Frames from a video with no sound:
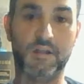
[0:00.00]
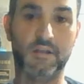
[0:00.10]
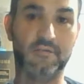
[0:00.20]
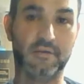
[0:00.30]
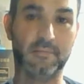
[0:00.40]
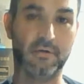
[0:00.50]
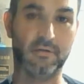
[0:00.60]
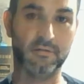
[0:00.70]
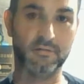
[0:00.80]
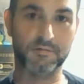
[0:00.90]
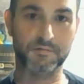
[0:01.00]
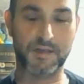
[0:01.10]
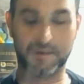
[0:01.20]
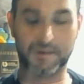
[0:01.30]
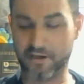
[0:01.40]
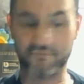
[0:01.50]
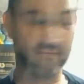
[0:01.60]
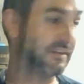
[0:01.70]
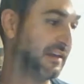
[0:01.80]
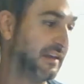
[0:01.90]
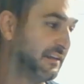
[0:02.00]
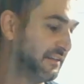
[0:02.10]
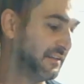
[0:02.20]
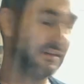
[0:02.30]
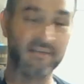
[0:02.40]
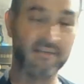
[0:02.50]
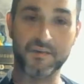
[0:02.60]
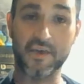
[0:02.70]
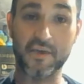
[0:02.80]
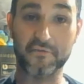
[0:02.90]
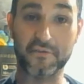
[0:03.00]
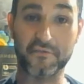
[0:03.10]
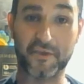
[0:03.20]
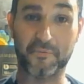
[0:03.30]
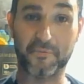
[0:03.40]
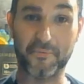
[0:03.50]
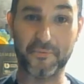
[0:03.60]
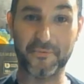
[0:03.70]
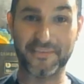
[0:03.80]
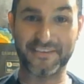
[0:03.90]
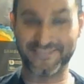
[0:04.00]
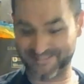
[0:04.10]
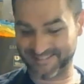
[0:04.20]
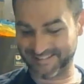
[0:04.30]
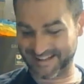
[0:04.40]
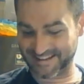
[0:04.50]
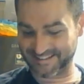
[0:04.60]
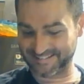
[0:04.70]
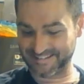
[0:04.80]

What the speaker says: lovely bowl, I had to confiscate every available bowl in the kitchen tonight.